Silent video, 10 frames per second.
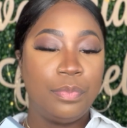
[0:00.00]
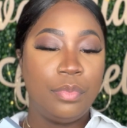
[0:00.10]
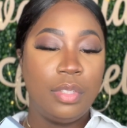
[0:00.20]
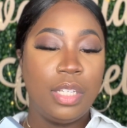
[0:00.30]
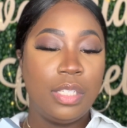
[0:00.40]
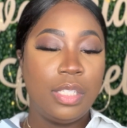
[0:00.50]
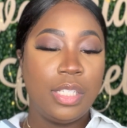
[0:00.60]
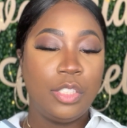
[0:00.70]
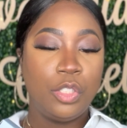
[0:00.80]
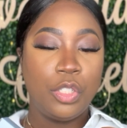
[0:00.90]
The
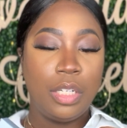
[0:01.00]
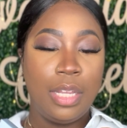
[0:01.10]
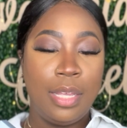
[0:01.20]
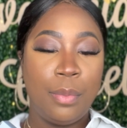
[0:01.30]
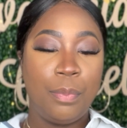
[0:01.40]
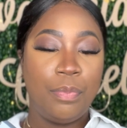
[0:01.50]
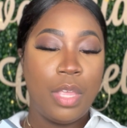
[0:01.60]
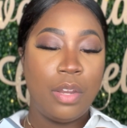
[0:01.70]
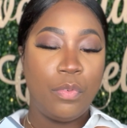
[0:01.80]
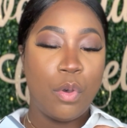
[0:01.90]
signature lip.
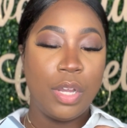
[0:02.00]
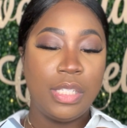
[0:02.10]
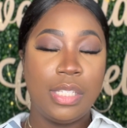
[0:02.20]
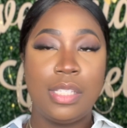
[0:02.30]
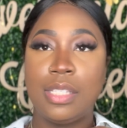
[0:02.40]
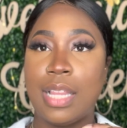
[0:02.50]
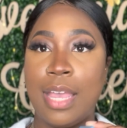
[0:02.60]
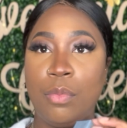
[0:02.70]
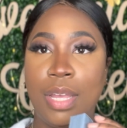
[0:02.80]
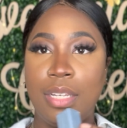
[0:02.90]
And of course, this is
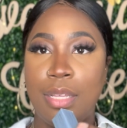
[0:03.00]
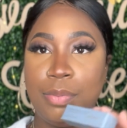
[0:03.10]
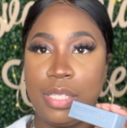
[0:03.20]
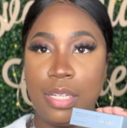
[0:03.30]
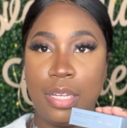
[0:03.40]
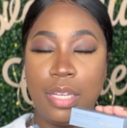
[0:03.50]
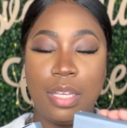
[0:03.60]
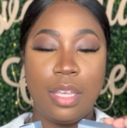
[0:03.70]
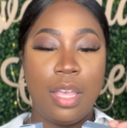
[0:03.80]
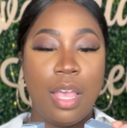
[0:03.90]
lightweight
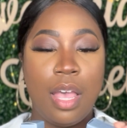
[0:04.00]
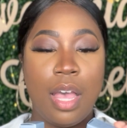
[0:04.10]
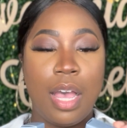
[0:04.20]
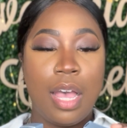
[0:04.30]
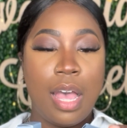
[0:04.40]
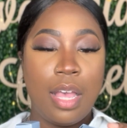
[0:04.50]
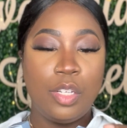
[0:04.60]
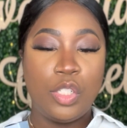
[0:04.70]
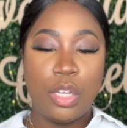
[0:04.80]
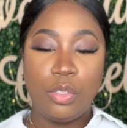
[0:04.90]
lipstick. I
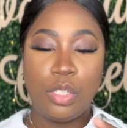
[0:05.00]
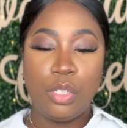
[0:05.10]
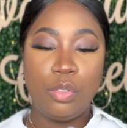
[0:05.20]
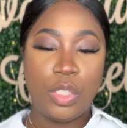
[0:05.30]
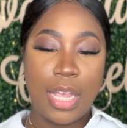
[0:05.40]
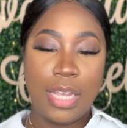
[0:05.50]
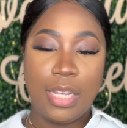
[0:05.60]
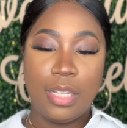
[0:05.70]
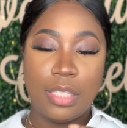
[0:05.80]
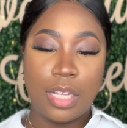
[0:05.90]
chose 2
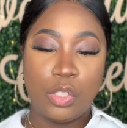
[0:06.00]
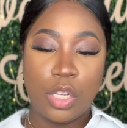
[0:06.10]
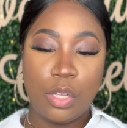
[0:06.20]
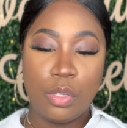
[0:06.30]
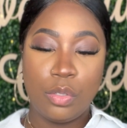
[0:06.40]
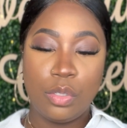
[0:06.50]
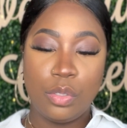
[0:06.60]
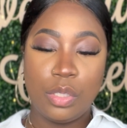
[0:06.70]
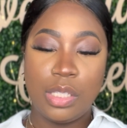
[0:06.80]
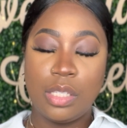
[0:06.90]
shades. I
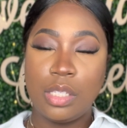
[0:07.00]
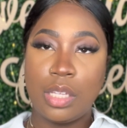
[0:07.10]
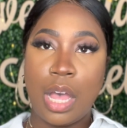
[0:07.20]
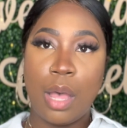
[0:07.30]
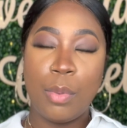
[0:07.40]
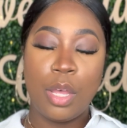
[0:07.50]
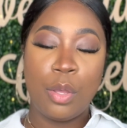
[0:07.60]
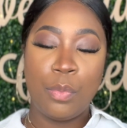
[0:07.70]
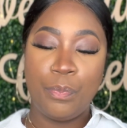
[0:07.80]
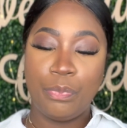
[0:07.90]
chose
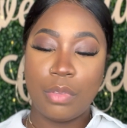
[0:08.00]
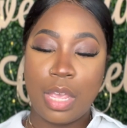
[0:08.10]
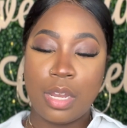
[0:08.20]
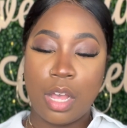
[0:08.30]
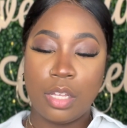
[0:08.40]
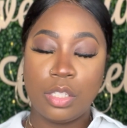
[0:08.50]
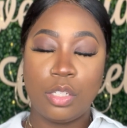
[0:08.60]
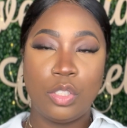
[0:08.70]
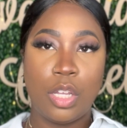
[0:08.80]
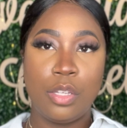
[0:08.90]
Cabo and I also
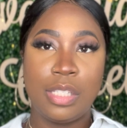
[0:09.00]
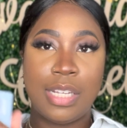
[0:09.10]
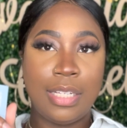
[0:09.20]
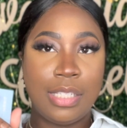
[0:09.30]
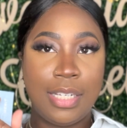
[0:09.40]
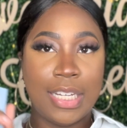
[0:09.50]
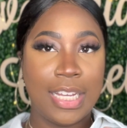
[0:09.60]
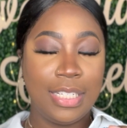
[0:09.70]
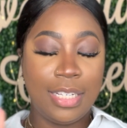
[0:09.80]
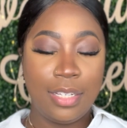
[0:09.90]
chose
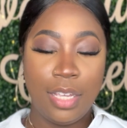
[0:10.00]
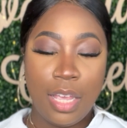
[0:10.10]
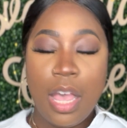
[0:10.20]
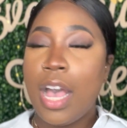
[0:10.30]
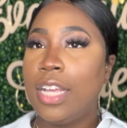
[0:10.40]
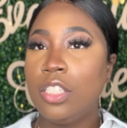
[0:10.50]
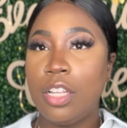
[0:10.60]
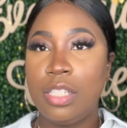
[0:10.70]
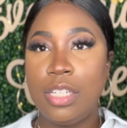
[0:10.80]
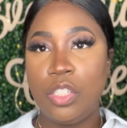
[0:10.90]
1990. I
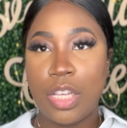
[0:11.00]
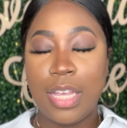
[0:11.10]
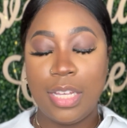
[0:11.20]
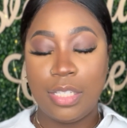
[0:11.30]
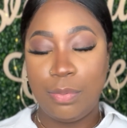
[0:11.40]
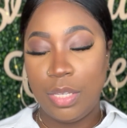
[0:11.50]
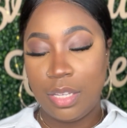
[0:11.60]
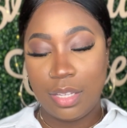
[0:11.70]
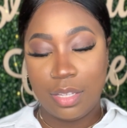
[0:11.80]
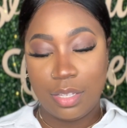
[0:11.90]
chose these shades
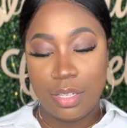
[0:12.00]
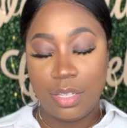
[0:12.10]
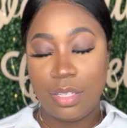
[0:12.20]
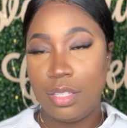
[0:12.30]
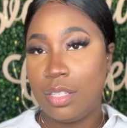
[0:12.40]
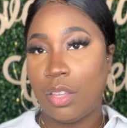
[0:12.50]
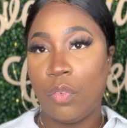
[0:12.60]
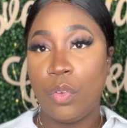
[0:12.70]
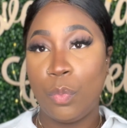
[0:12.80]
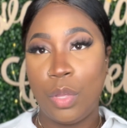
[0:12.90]
because,
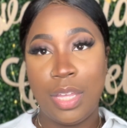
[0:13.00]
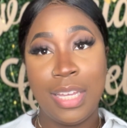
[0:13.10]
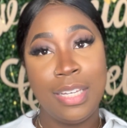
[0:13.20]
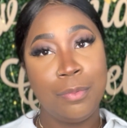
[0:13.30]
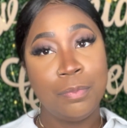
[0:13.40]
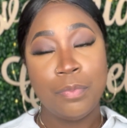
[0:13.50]
for one,